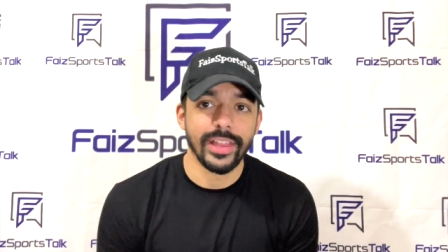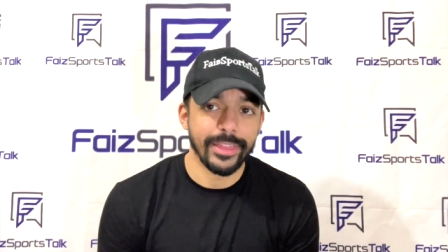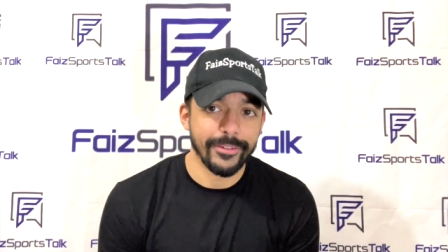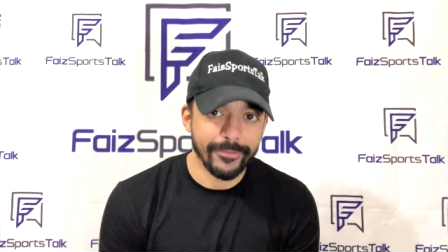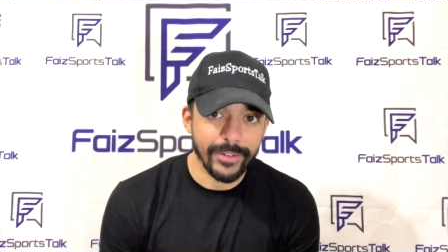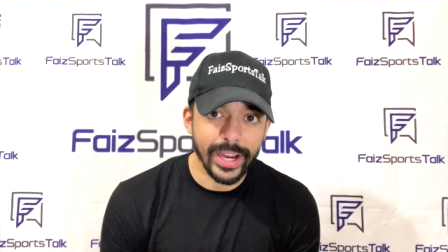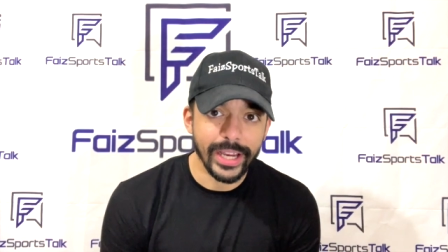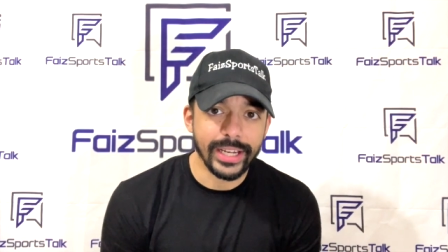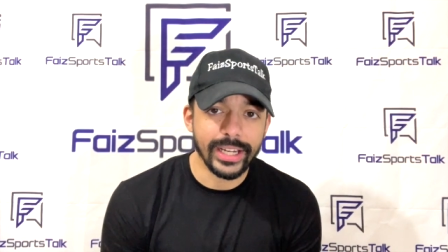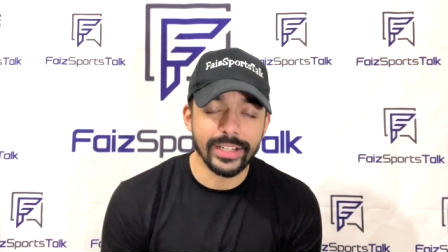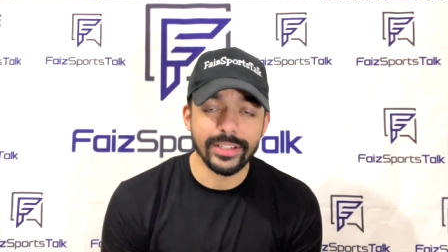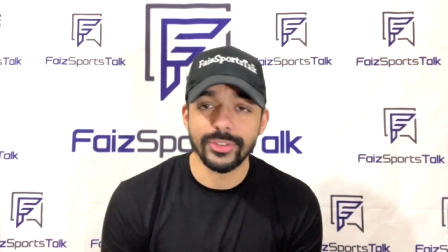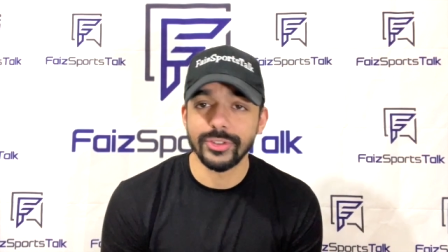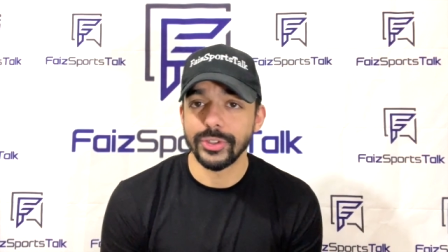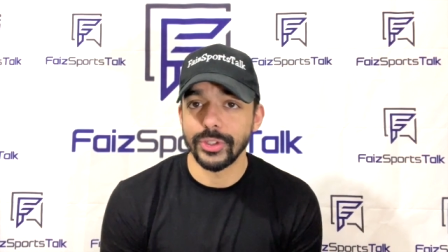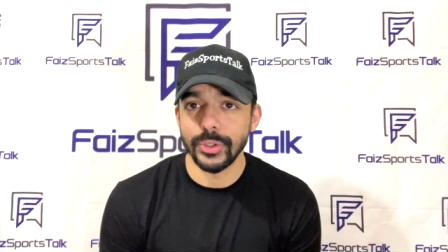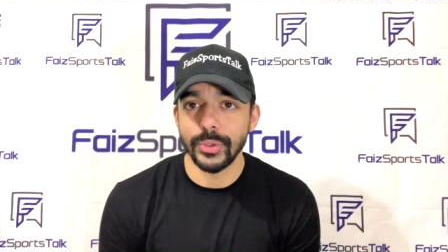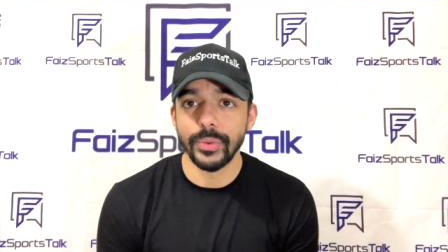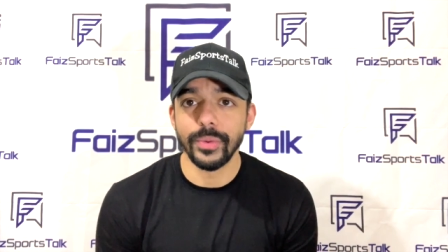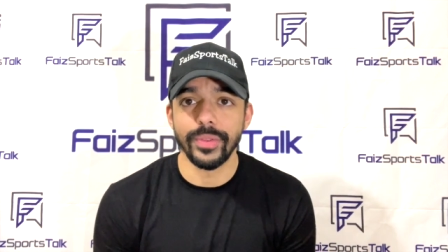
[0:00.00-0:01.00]
the Vikings
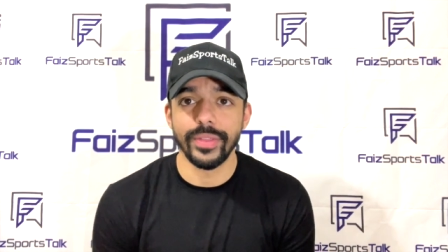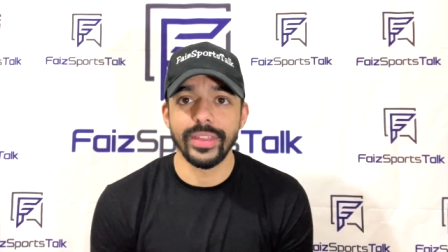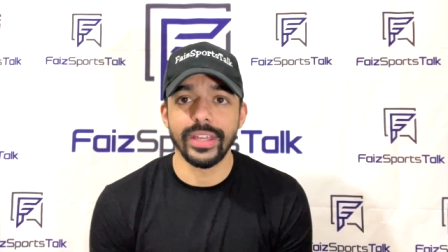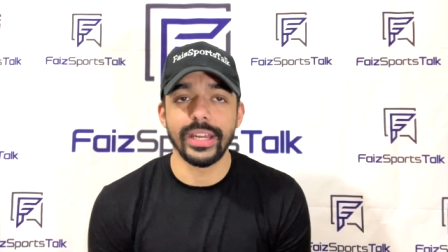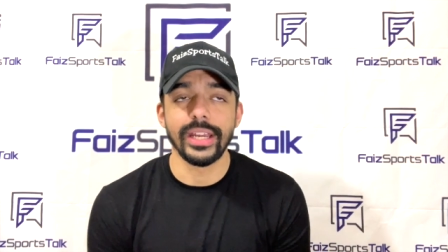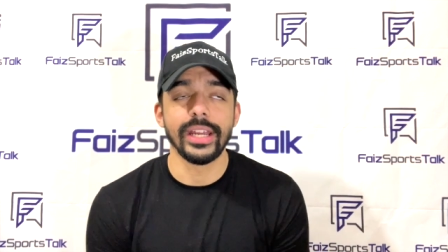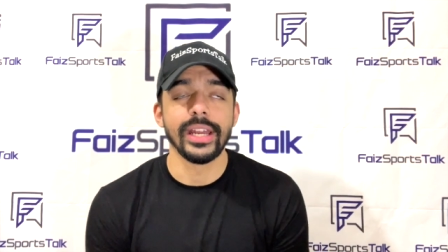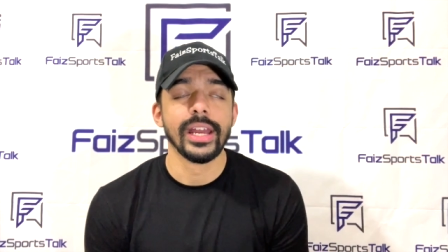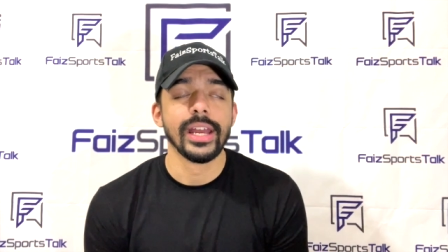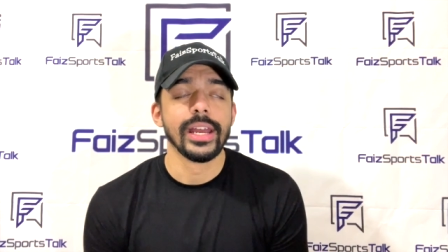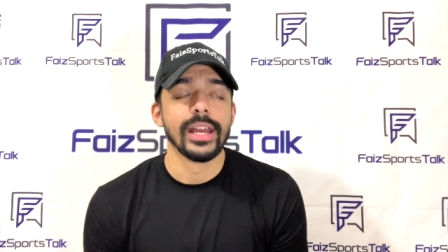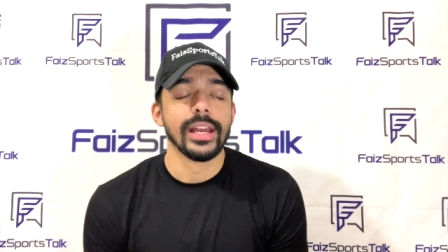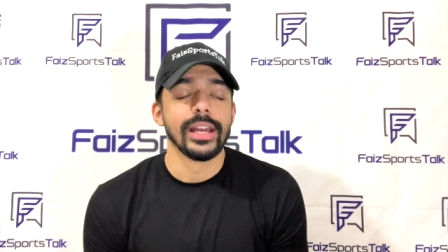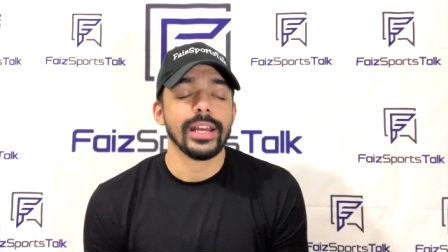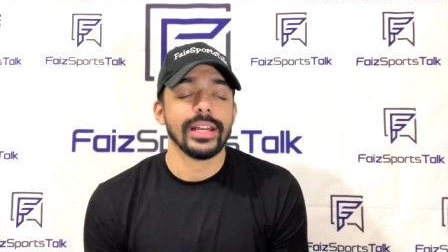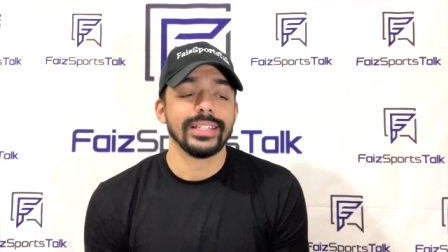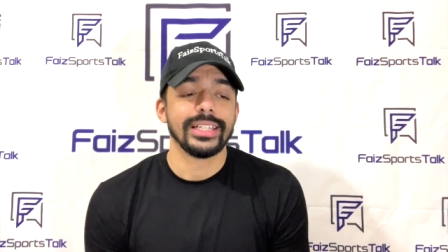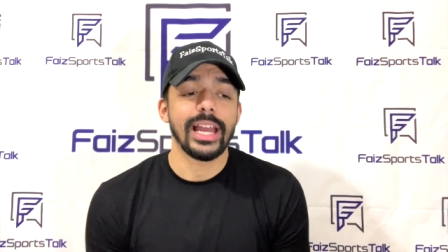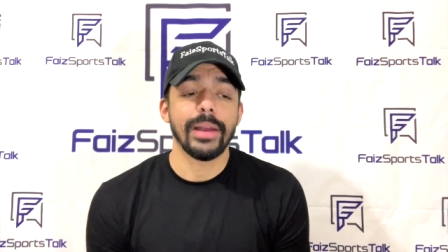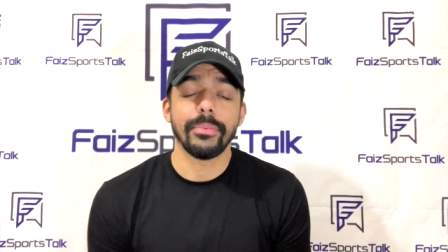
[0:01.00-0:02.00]
to the
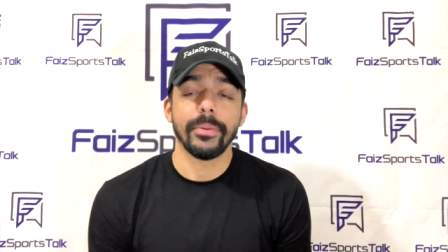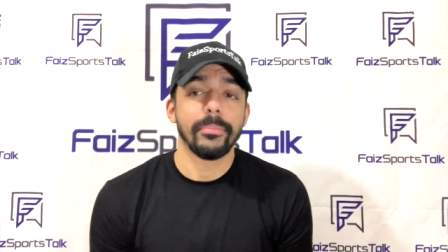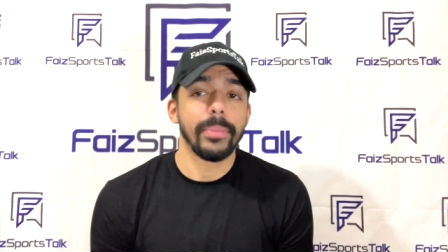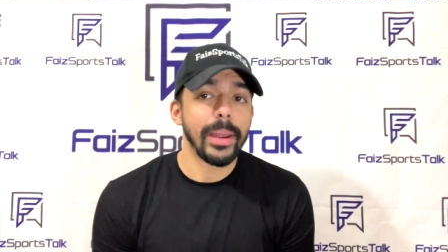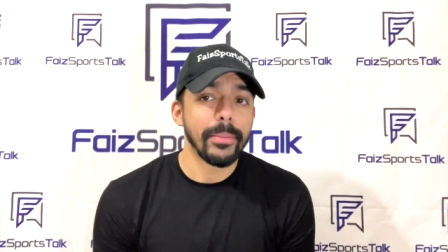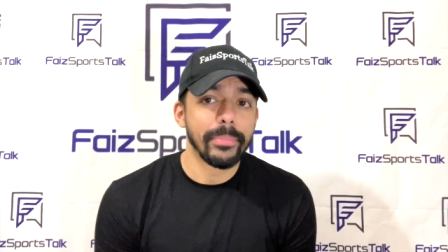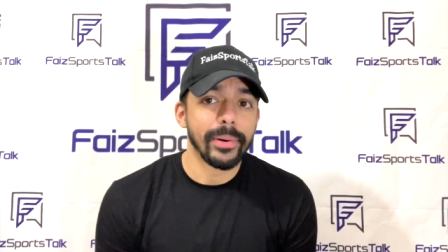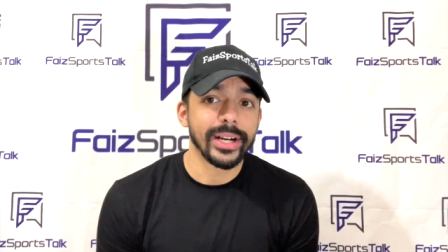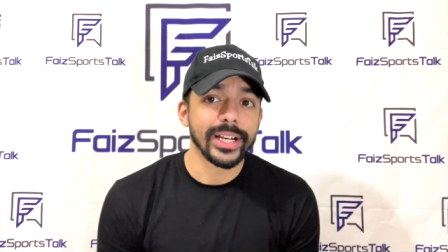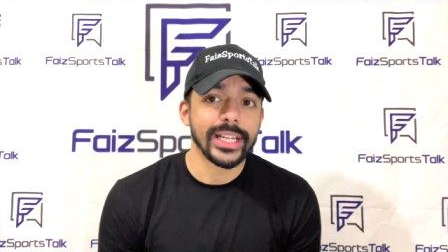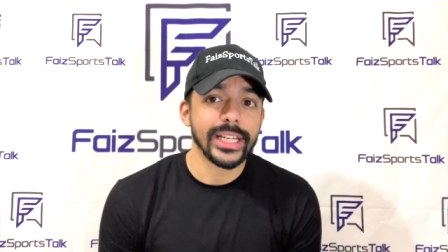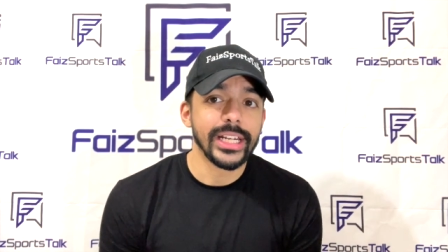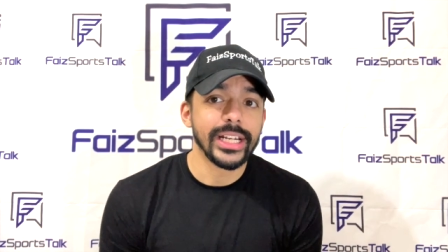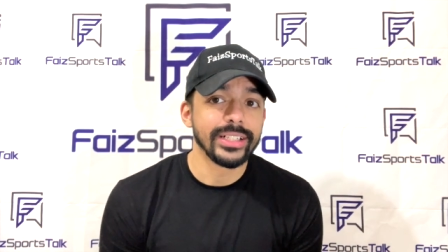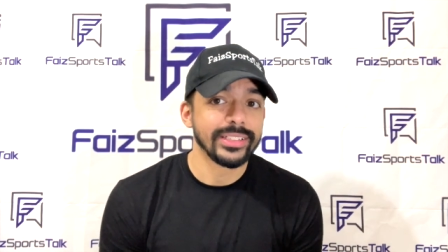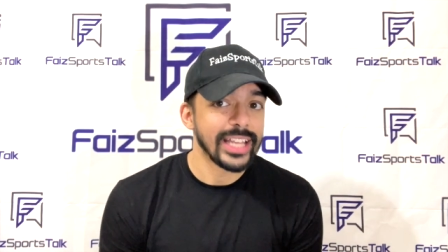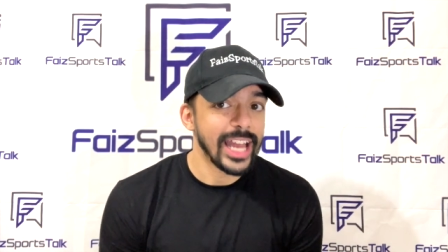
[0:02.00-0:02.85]
Tampa Bay Buccaneers.